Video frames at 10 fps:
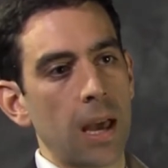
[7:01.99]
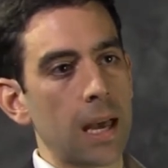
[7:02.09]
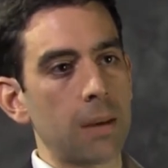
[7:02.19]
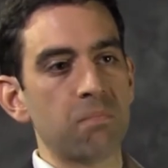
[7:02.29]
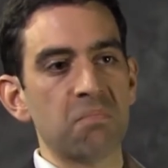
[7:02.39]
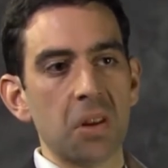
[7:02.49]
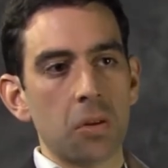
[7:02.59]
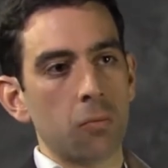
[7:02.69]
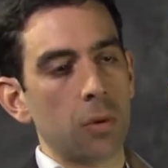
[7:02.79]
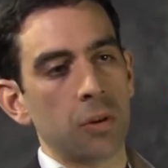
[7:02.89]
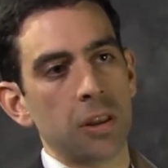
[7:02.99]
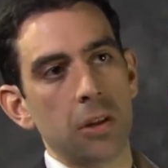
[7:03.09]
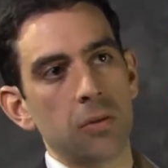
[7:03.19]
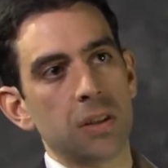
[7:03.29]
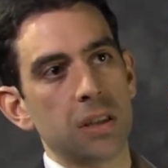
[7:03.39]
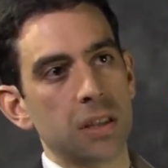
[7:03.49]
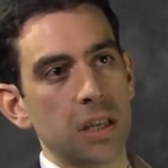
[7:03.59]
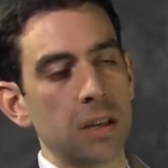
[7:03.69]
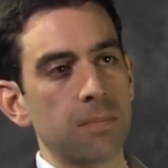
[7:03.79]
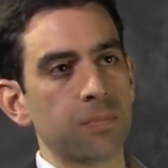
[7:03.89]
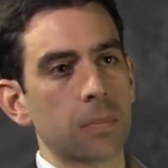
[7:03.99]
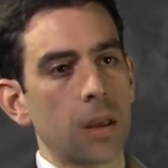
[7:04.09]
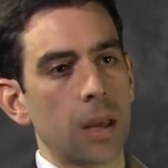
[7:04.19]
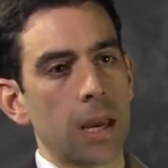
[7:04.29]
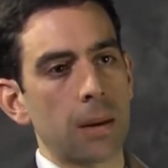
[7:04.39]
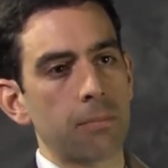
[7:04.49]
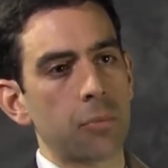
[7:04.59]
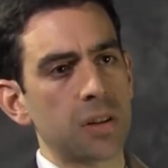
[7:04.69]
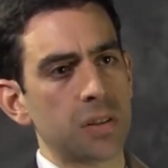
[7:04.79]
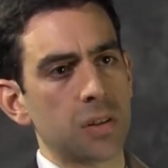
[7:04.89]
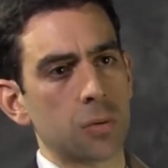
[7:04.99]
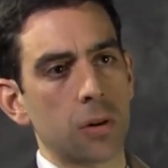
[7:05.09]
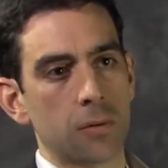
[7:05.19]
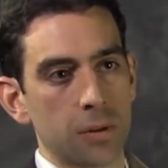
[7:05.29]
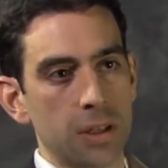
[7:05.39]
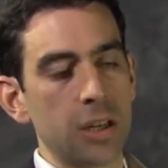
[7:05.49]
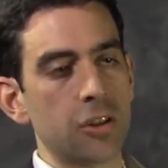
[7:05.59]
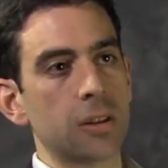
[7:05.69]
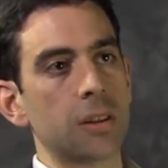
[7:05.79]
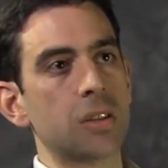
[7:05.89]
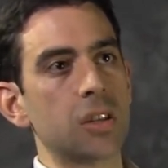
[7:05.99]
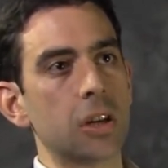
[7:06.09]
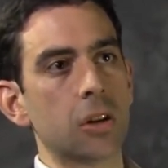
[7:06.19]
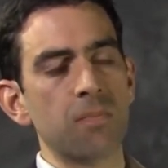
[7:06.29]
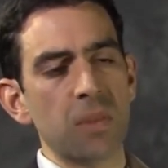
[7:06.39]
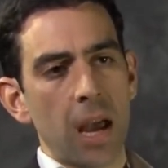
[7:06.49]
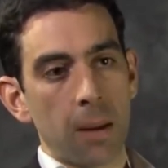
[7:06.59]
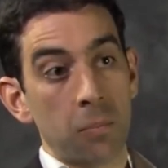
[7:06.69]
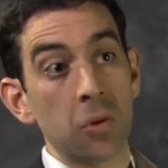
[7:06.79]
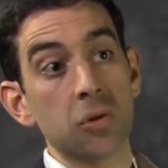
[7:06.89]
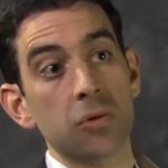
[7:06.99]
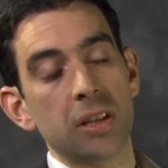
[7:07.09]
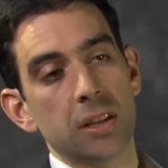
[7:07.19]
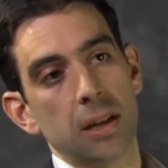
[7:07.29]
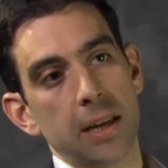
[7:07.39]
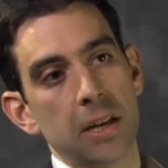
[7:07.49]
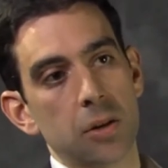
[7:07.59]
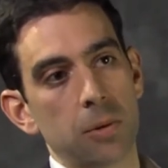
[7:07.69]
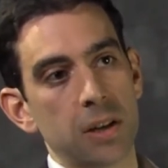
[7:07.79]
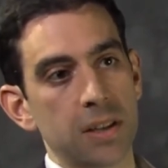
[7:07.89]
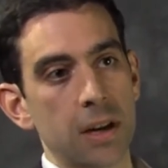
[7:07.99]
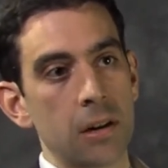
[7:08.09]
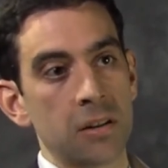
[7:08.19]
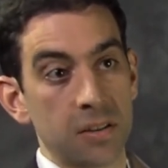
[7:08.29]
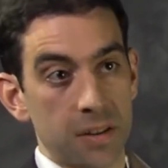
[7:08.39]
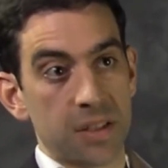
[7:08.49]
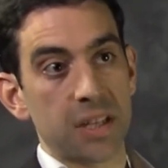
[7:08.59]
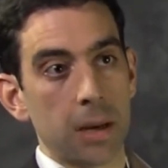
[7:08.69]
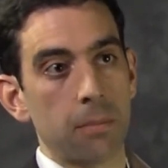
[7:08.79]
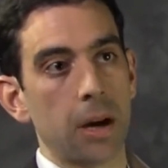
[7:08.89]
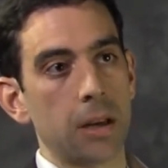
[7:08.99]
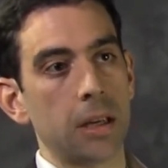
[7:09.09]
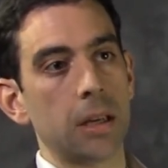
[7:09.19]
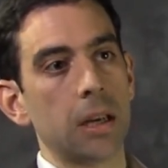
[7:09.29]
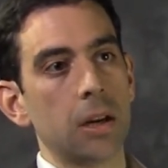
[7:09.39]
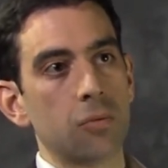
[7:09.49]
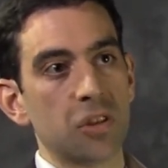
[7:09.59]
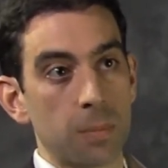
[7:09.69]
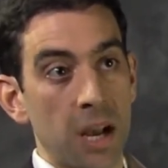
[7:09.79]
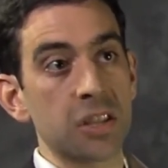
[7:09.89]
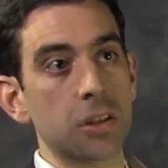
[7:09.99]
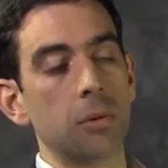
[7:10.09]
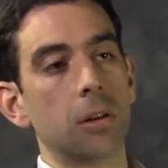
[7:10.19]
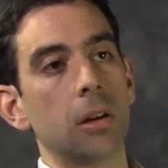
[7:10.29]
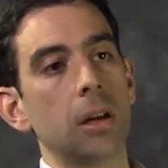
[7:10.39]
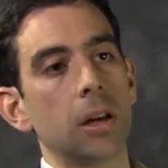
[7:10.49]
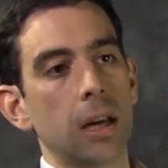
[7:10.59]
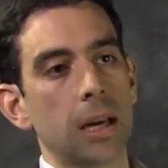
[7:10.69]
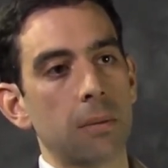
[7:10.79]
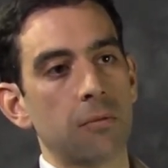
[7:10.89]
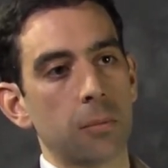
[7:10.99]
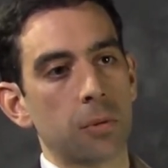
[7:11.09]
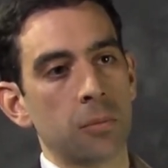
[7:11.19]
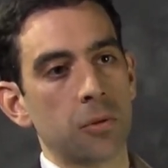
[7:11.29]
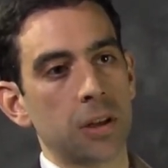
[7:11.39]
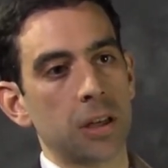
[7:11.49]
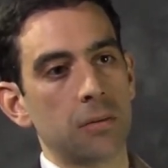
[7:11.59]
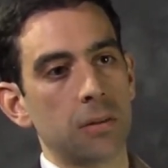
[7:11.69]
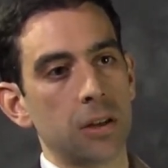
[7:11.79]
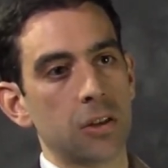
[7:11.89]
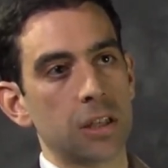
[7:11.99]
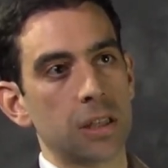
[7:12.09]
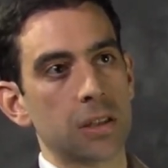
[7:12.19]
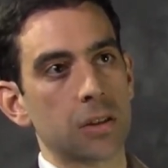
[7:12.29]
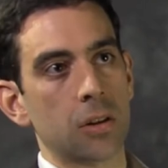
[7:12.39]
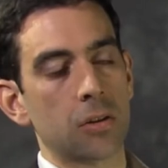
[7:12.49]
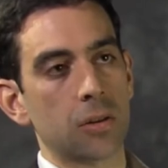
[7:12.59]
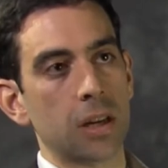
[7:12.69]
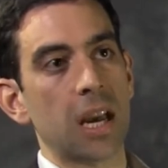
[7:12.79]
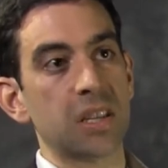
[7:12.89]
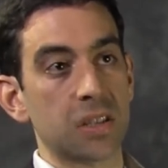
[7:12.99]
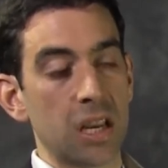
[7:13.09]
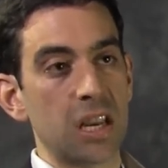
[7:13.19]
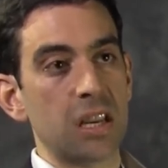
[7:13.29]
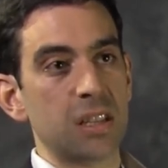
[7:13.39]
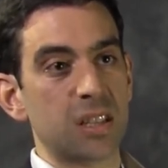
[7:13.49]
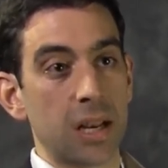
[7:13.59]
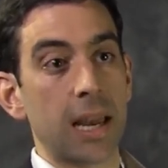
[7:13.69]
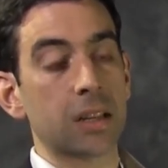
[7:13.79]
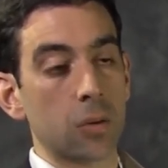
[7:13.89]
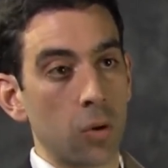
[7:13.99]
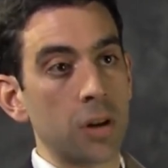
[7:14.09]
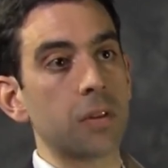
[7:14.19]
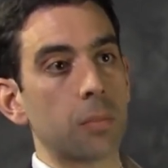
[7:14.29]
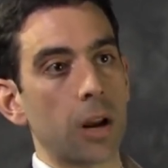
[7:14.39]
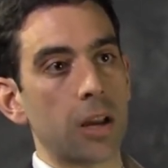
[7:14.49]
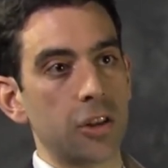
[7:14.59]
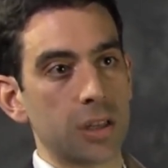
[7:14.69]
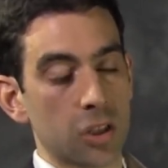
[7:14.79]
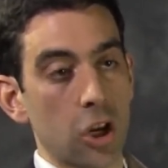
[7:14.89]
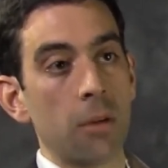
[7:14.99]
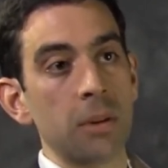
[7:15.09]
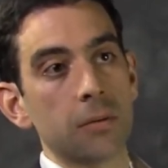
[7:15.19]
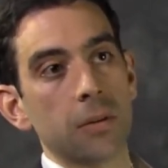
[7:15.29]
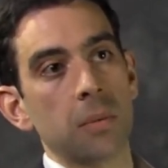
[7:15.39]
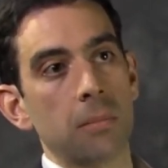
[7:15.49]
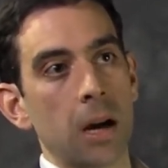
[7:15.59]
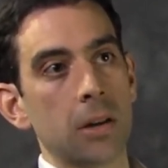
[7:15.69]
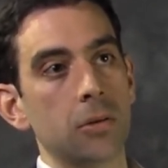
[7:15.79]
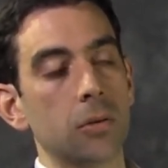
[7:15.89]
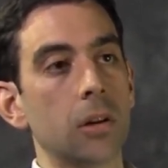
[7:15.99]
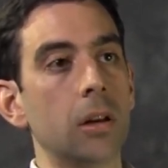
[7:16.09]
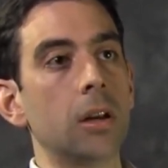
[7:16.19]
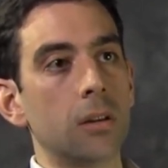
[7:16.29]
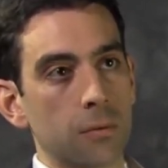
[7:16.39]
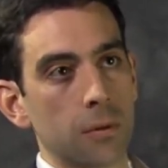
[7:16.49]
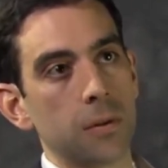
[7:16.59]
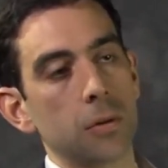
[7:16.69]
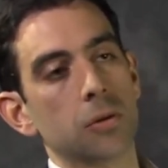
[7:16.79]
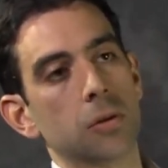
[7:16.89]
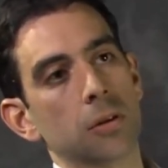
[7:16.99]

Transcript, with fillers: Um, we won the UCC uh, President's Award for Teaching this year, and most recently, Enterprise Ireland, the state body responsible um, for promoting innovation in this country, has selected one of the projects coming from the module for future